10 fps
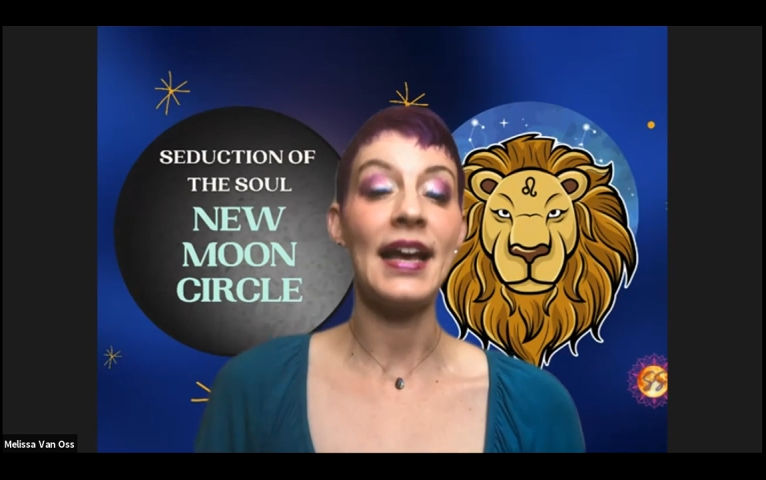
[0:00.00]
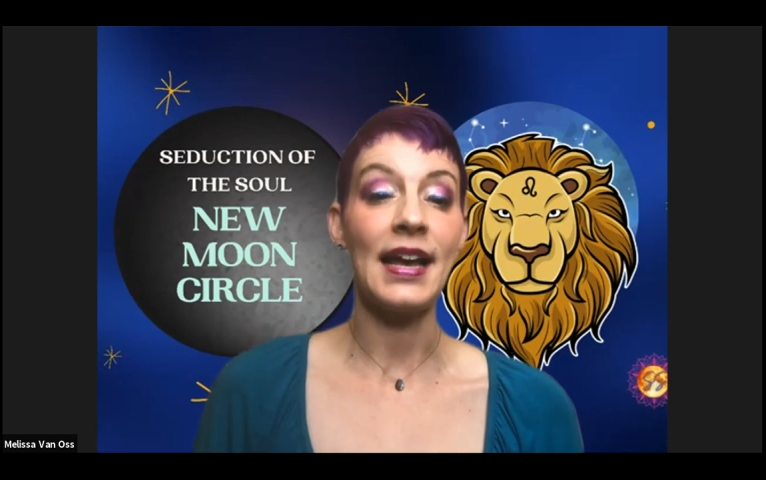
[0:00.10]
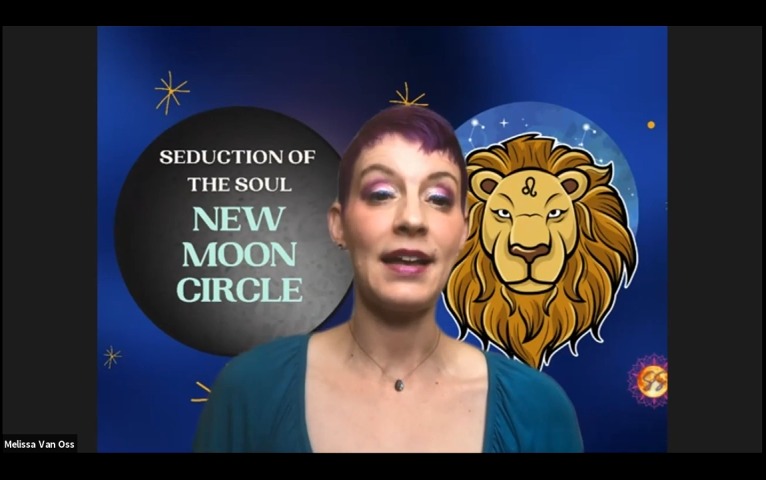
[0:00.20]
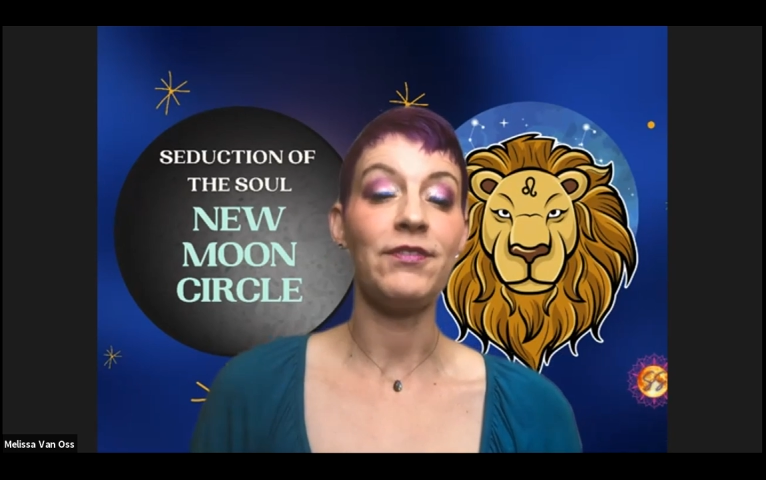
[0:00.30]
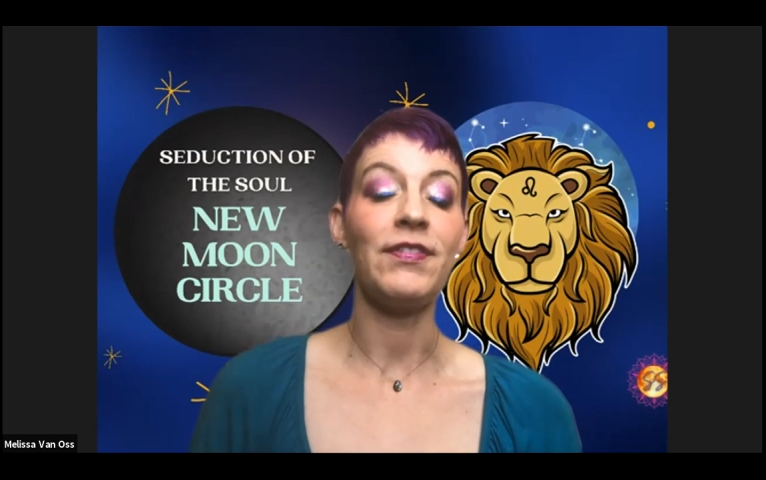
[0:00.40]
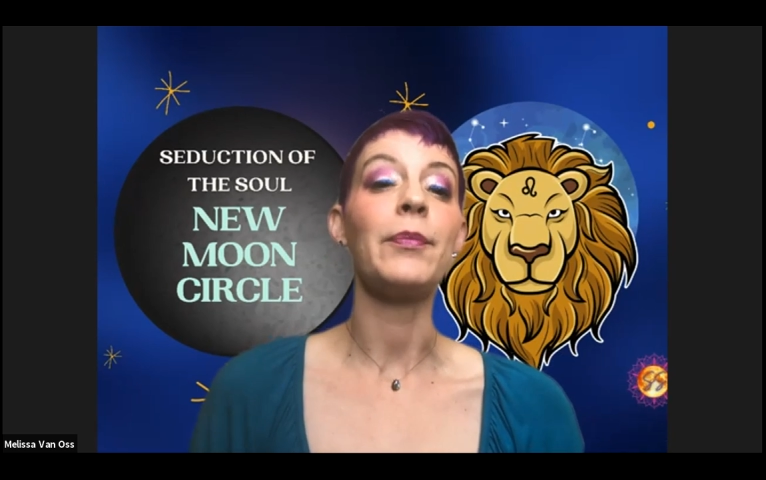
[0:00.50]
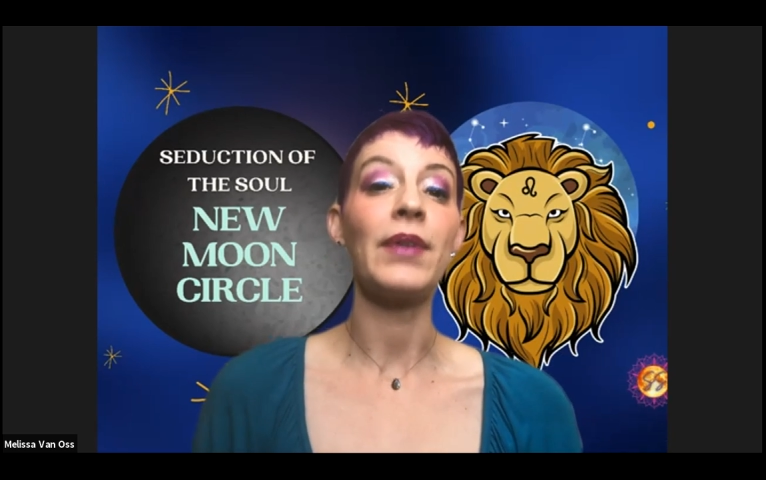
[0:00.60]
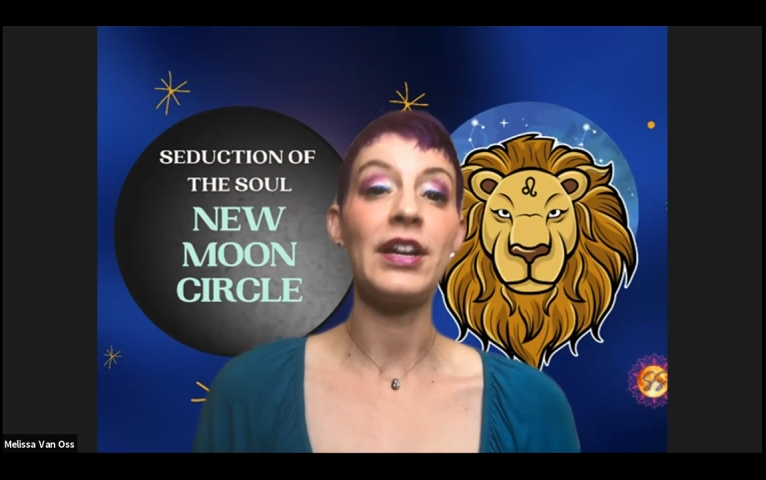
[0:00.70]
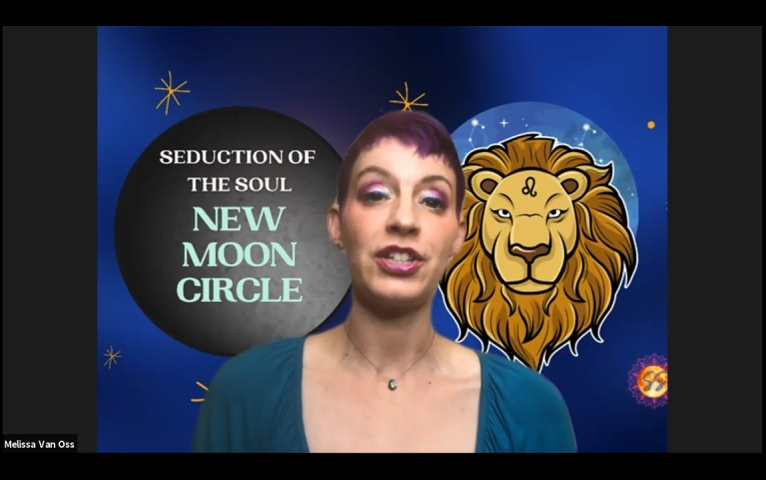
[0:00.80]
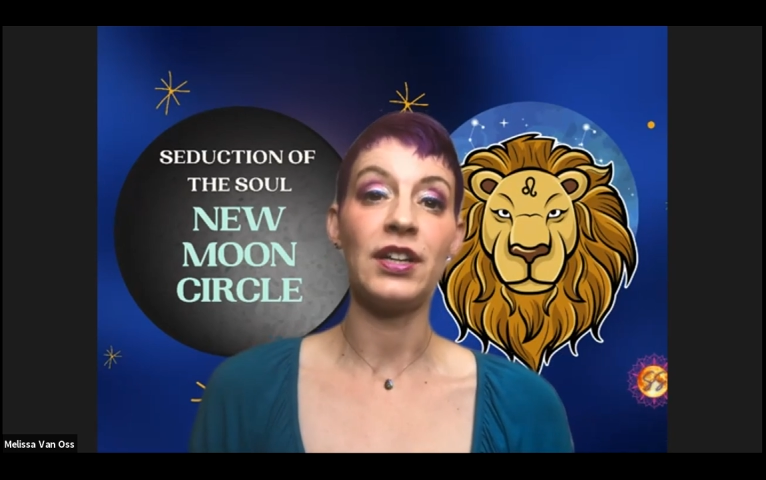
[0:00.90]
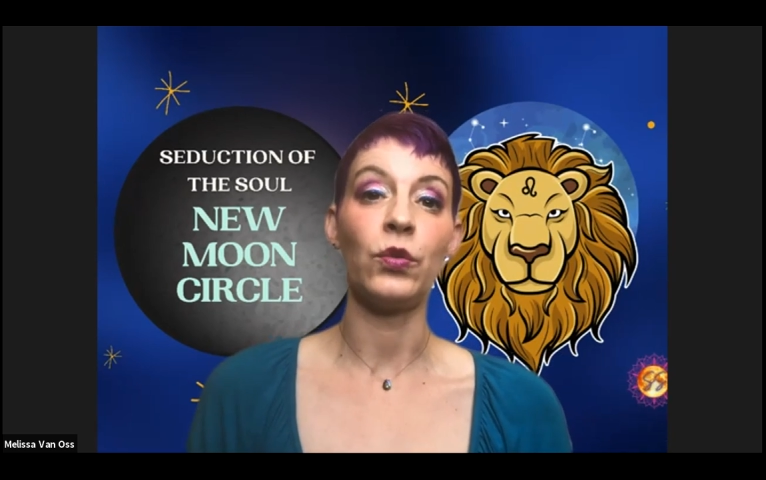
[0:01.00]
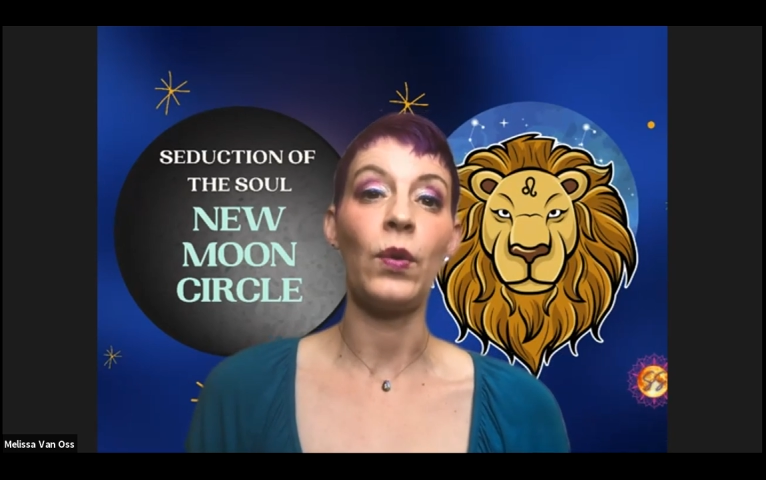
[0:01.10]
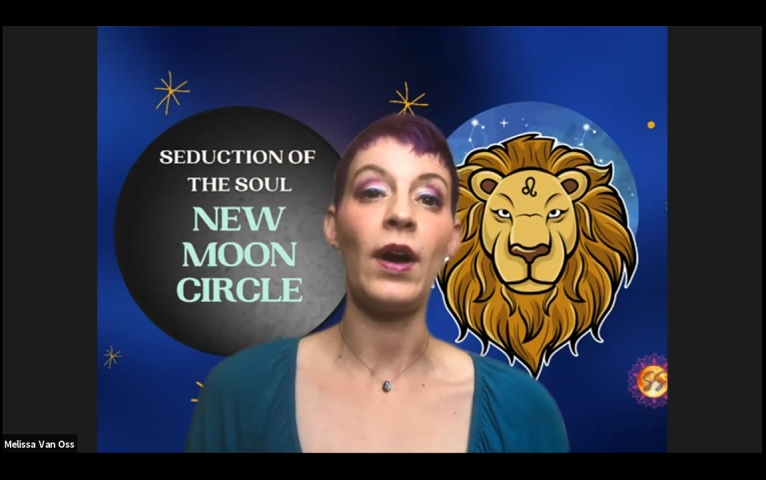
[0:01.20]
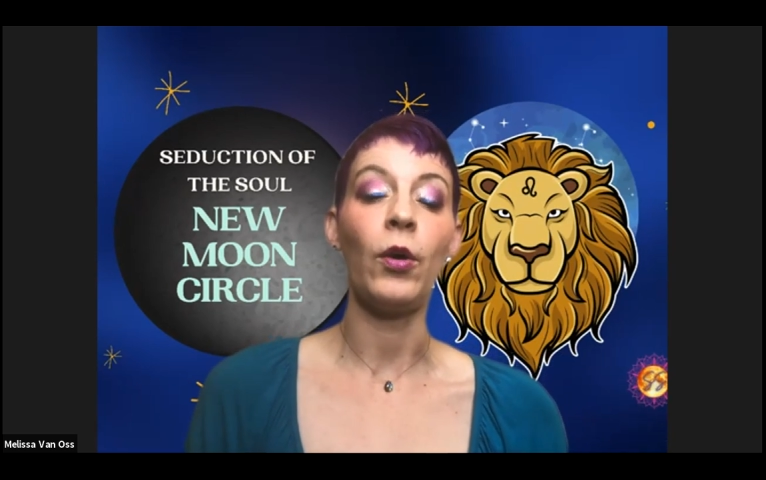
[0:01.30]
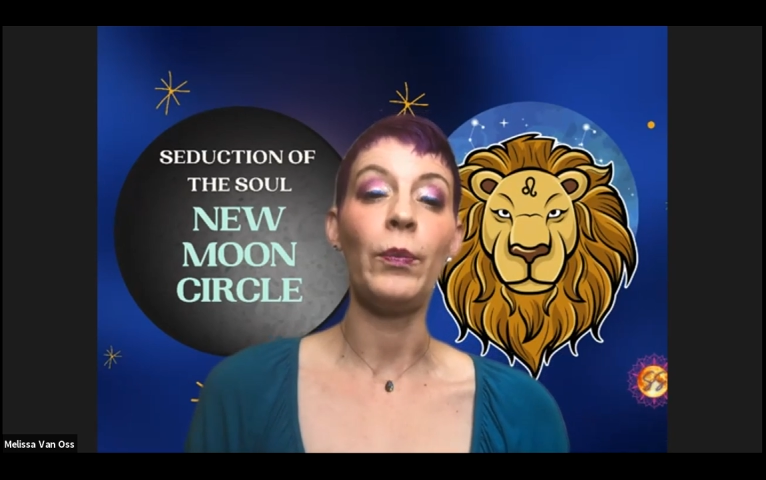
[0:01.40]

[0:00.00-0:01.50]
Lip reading: that vibration as well,